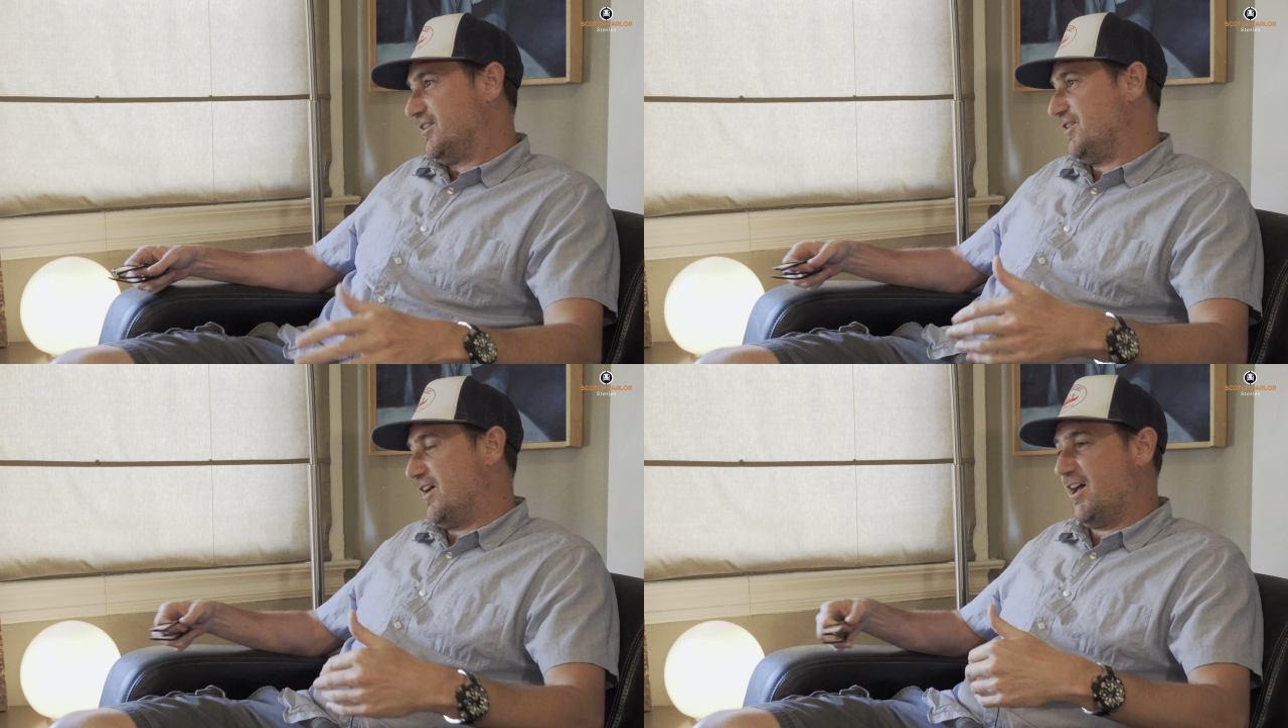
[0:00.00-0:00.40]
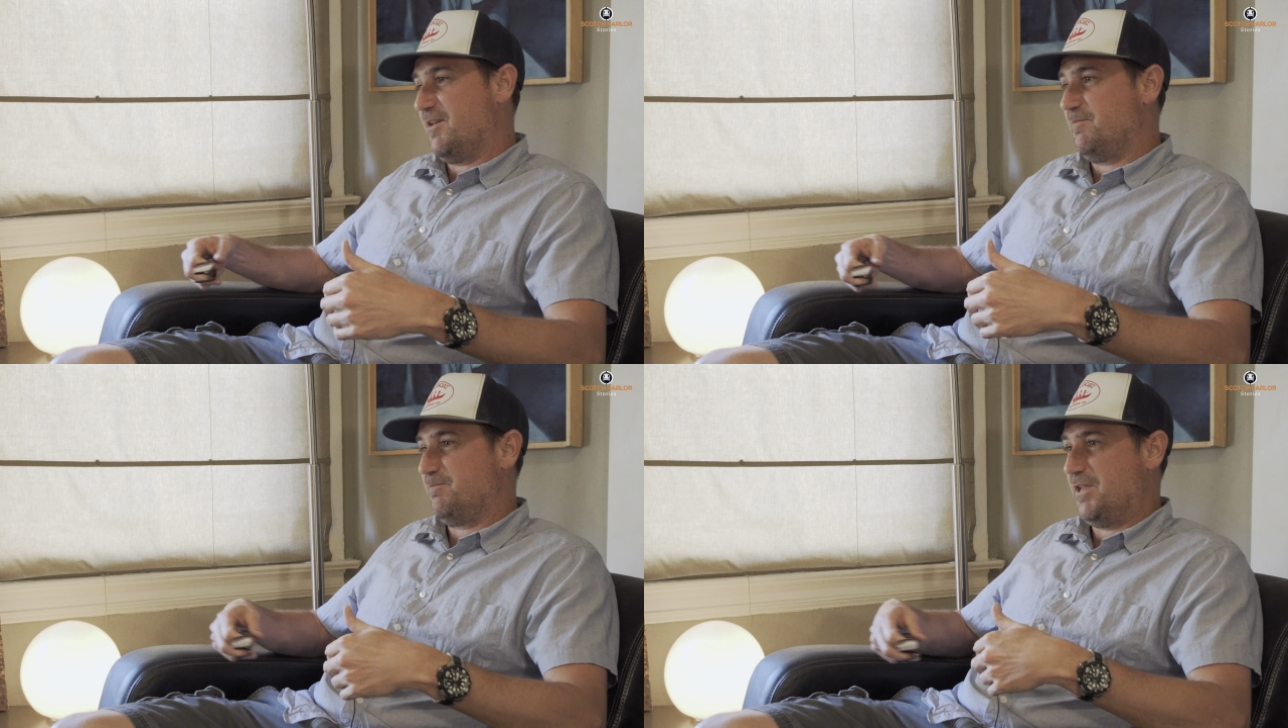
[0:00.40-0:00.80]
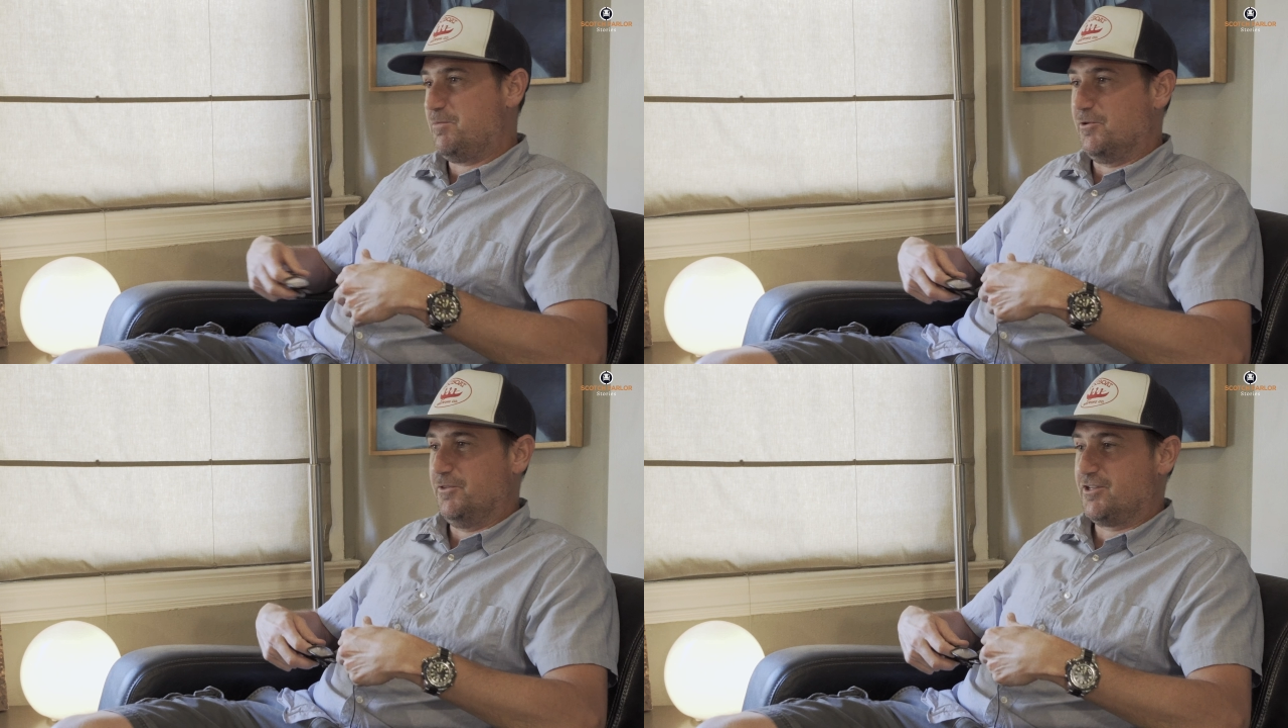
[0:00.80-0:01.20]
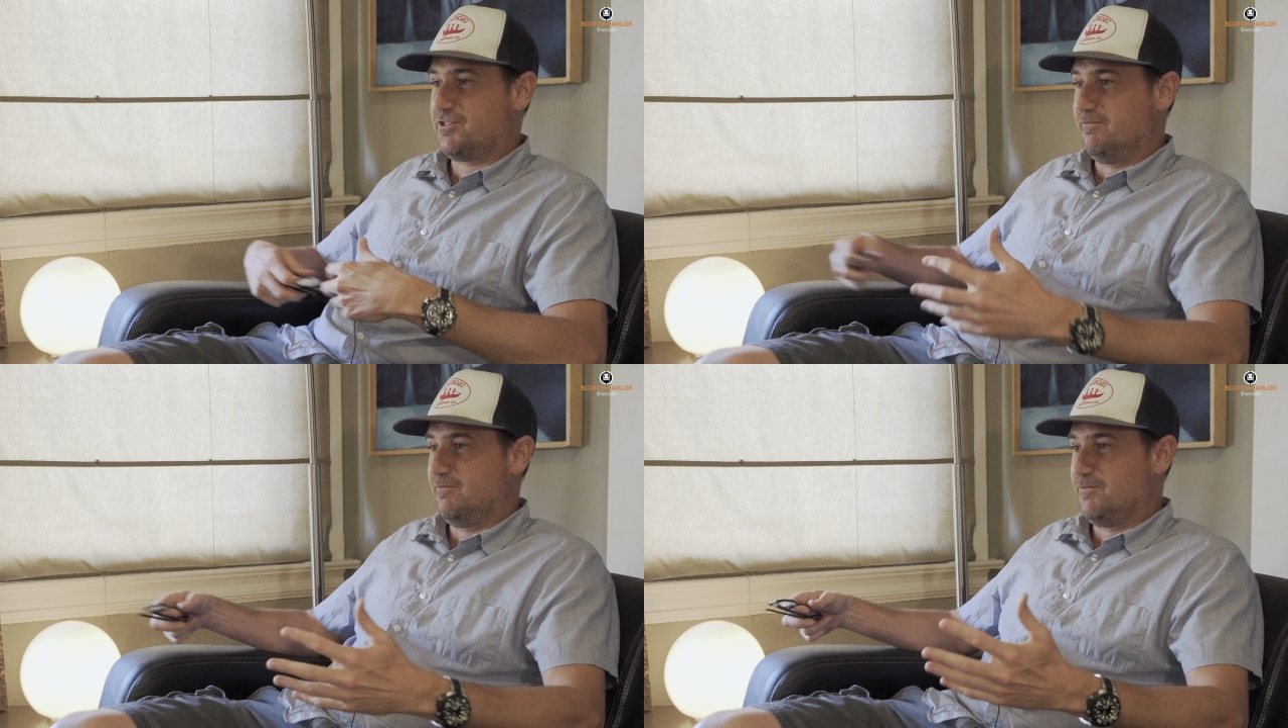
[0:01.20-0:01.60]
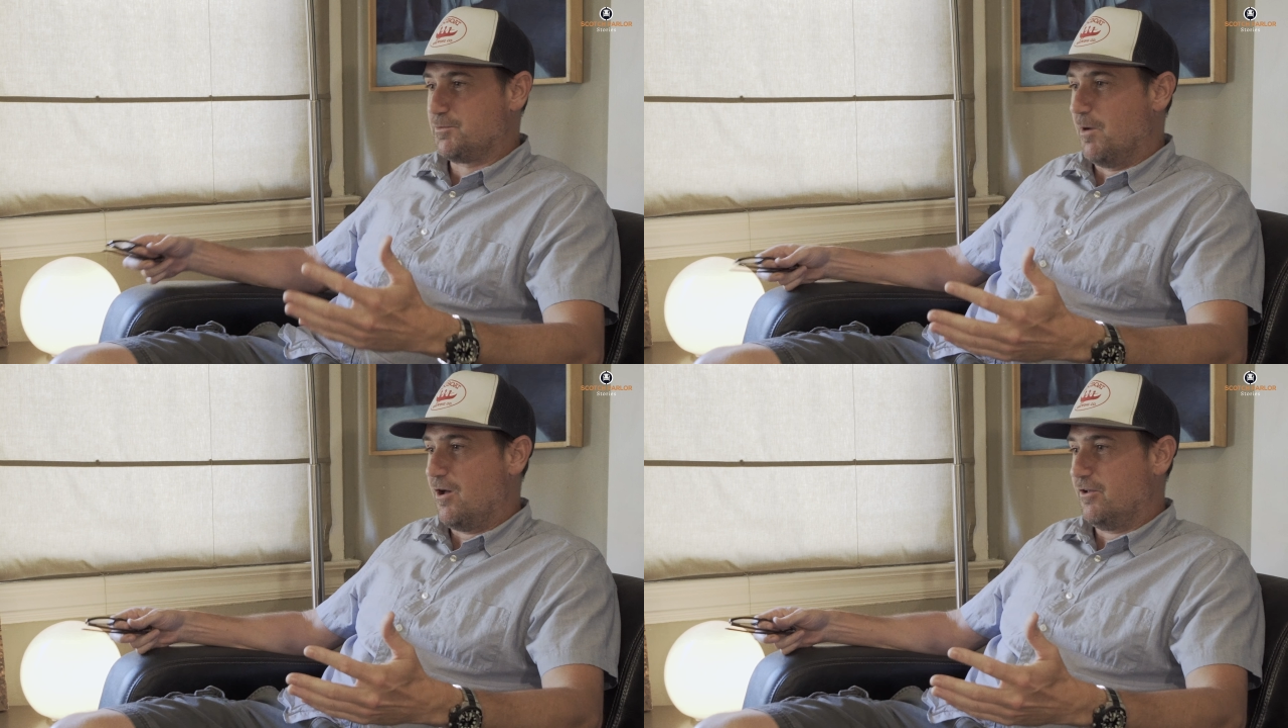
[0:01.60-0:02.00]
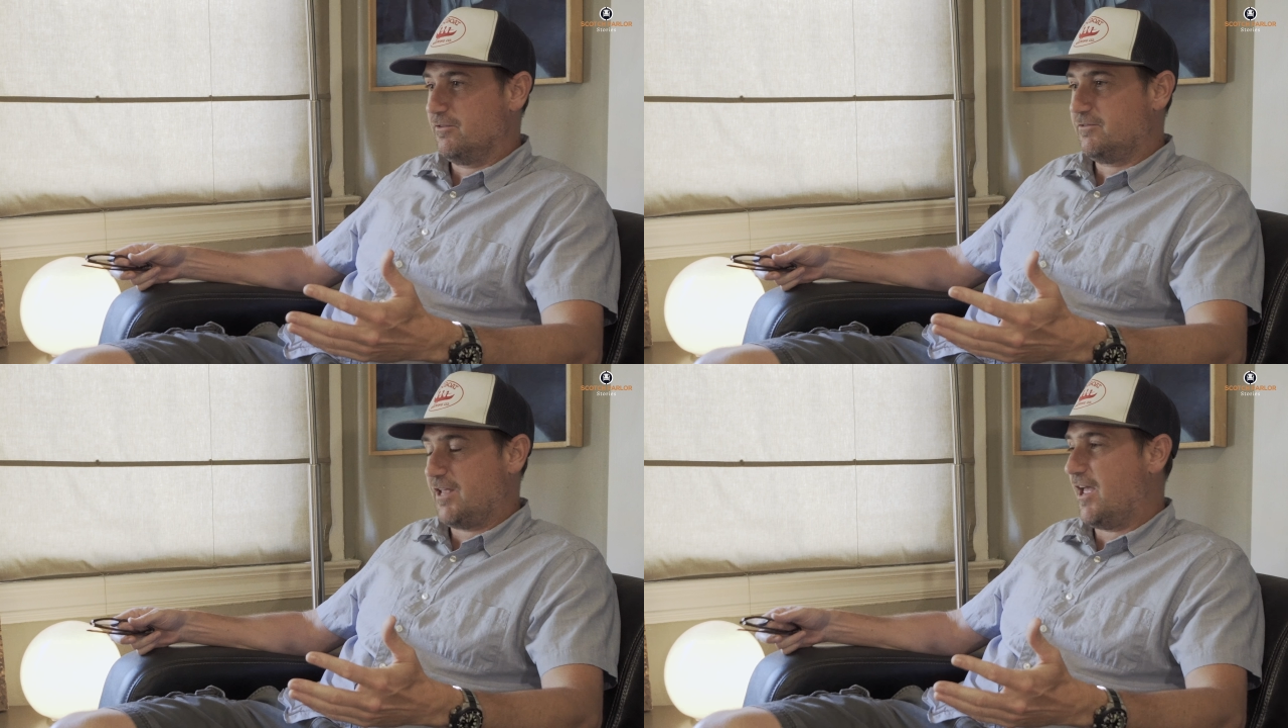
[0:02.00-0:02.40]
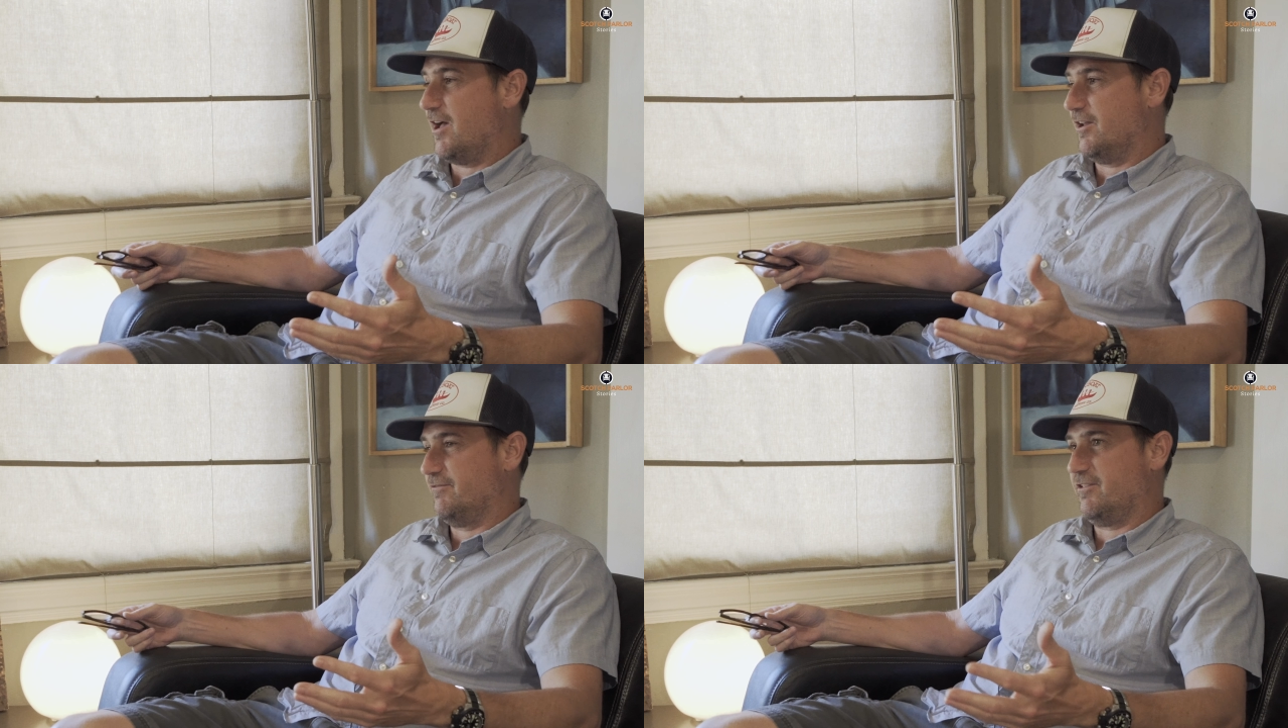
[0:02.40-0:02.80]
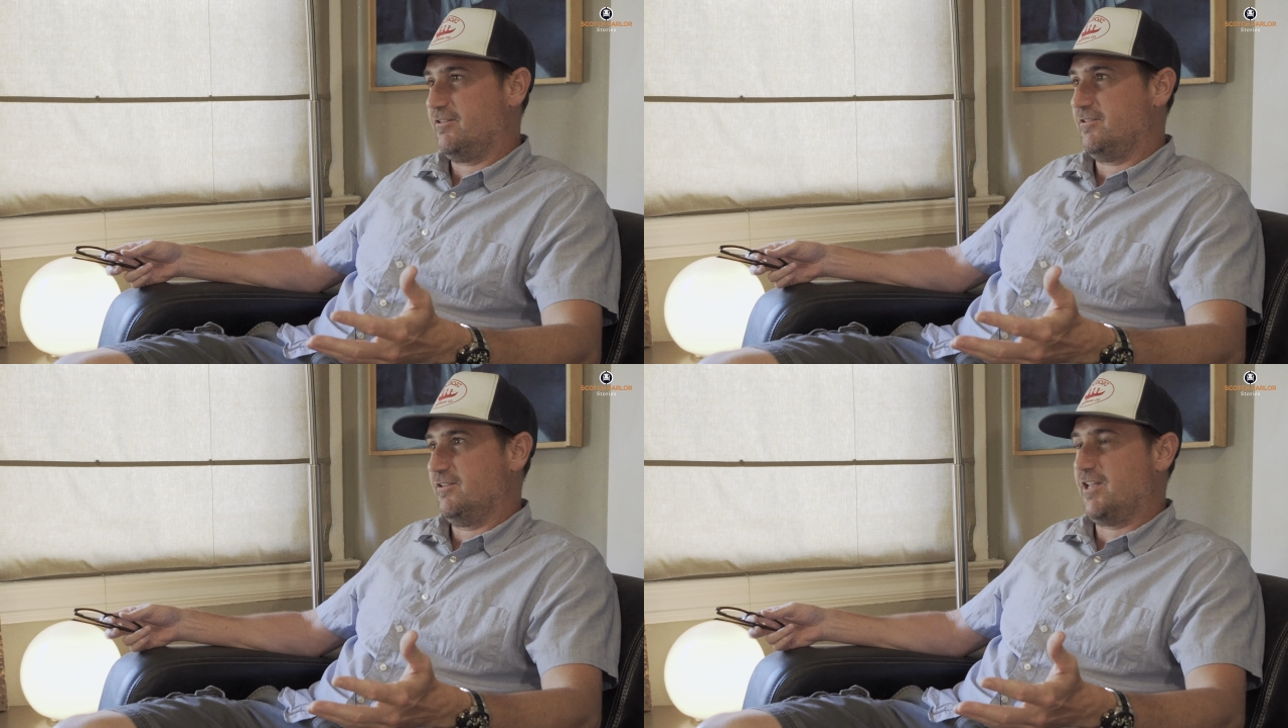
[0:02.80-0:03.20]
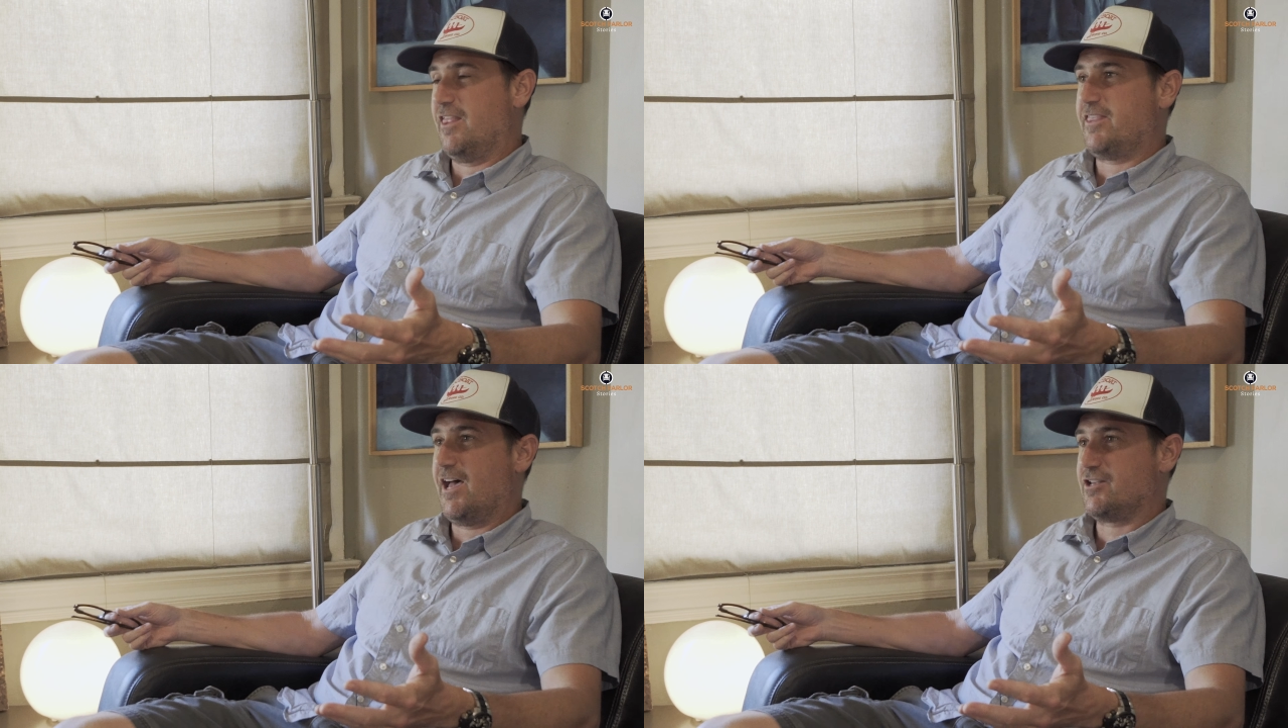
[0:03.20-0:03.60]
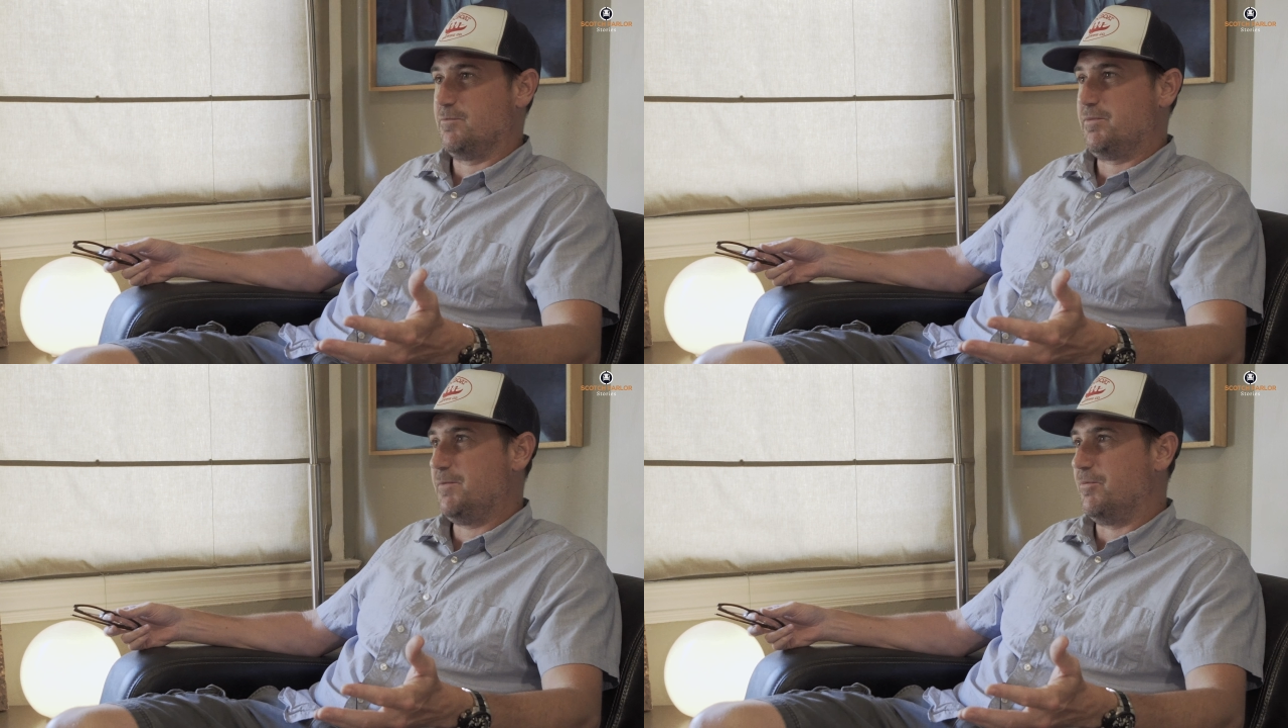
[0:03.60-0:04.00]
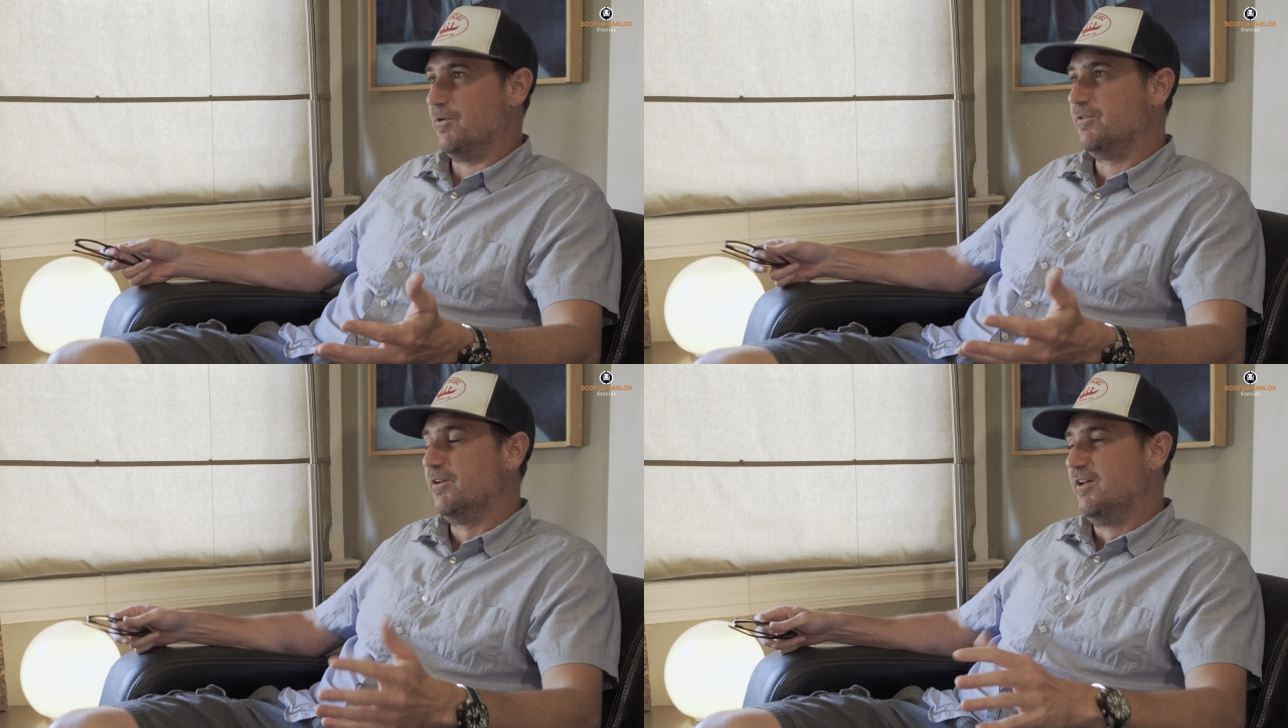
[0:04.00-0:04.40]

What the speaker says: you had people in this small town of 10,000 people,